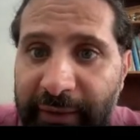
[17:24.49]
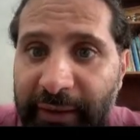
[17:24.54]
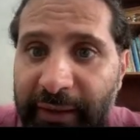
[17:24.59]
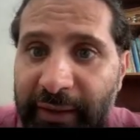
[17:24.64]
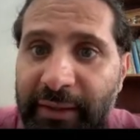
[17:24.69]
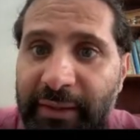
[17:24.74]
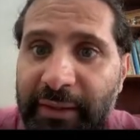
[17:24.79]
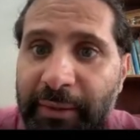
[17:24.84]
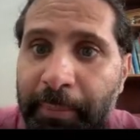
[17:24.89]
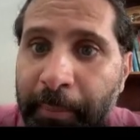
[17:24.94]

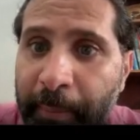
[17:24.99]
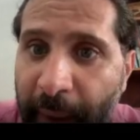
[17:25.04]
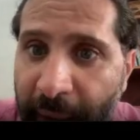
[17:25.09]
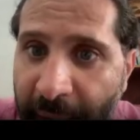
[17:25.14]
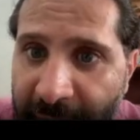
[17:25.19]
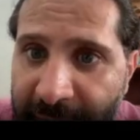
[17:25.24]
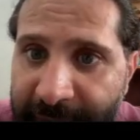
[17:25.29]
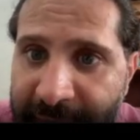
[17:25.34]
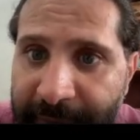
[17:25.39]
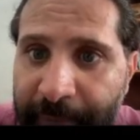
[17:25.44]
in the
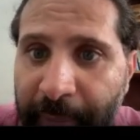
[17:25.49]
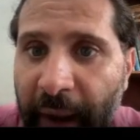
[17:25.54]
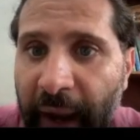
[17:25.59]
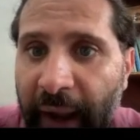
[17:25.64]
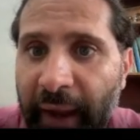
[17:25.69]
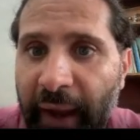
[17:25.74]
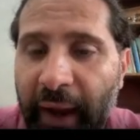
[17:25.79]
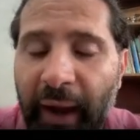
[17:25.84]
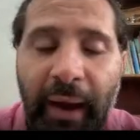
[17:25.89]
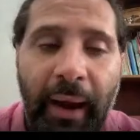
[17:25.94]
past
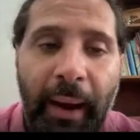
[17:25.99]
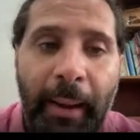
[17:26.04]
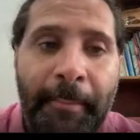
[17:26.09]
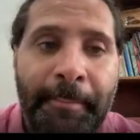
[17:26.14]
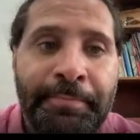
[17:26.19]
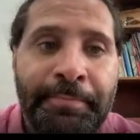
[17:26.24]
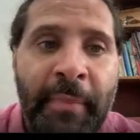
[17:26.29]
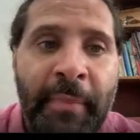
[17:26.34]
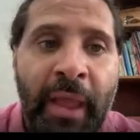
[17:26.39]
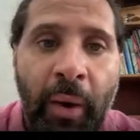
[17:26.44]
by a
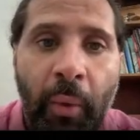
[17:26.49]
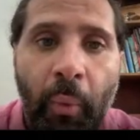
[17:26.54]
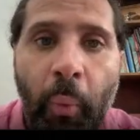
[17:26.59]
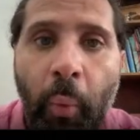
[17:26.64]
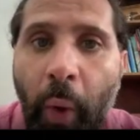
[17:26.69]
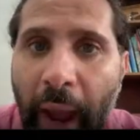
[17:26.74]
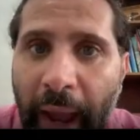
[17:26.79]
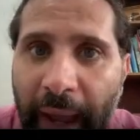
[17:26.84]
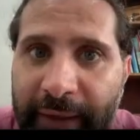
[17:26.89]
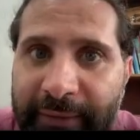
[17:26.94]

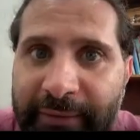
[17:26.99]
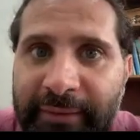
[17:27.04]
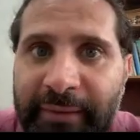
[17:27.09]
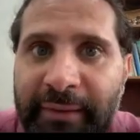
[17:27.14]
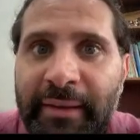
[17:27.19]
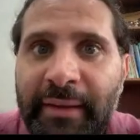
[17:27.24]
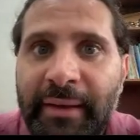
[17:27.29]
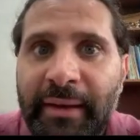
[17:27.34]
wet,